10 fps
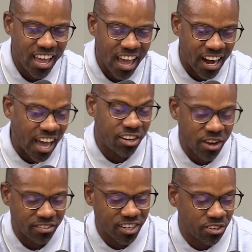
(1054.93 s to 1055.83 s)
And I do
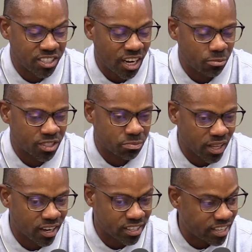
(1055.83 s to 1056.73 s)
have to do a shameless
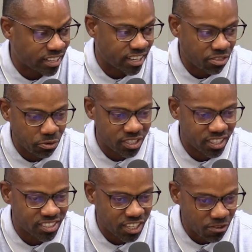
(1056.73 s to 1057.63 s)
plug because that's at three
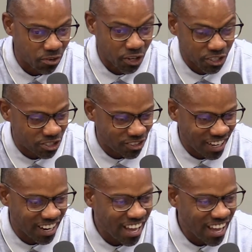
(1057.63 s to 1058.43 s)
sixteen Vernon Street.